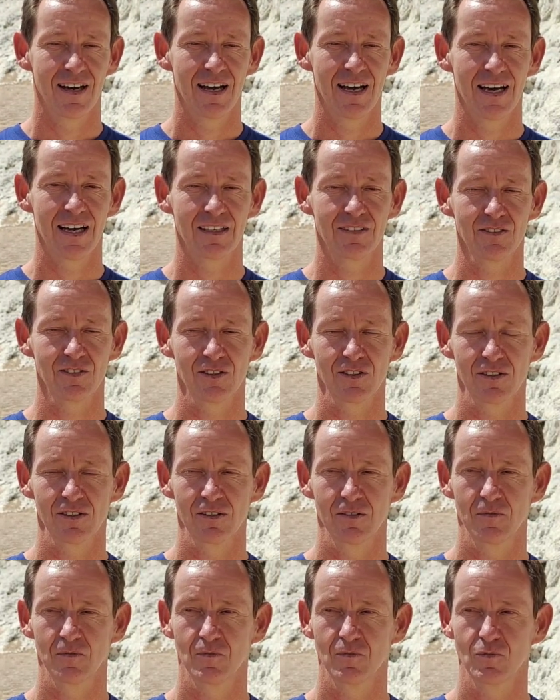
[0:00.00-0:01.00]
And
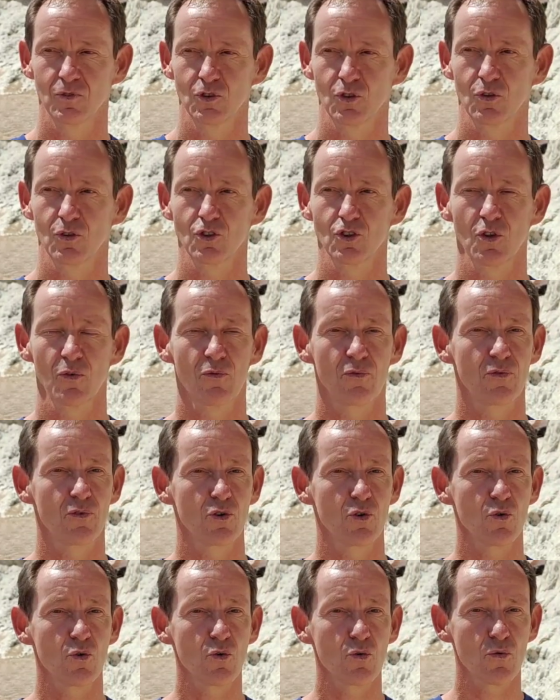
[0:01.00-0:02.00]
so there's a
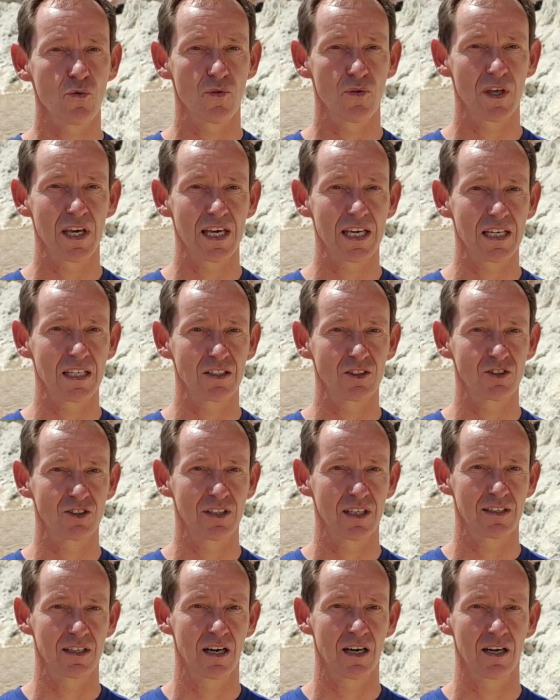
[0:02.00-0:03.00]
few things
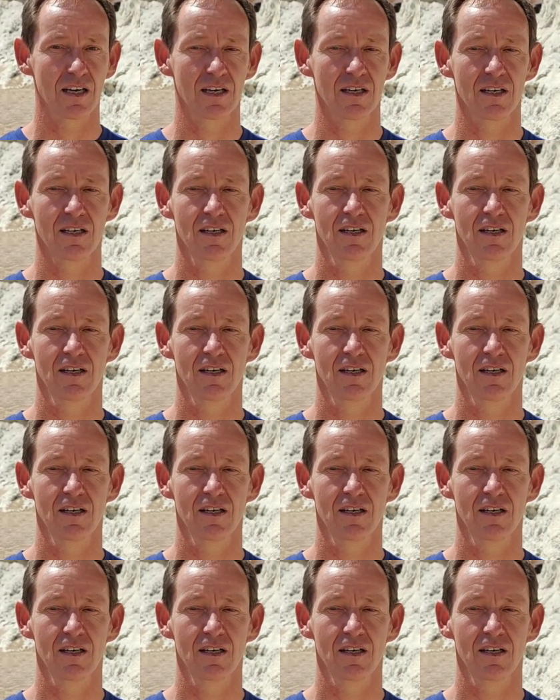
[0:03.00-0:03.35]
that I